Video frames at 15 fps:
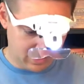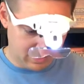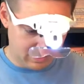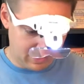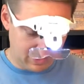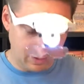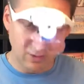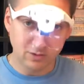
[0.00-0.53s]
I
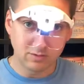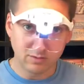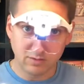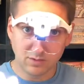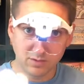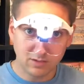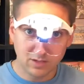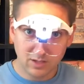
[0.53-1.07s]
mean,
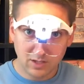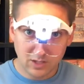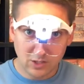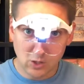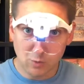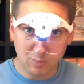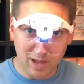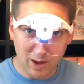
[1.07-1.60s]

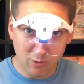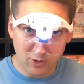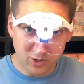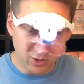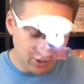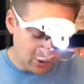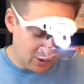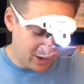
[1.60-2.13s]
your power
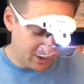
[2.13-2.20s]
could go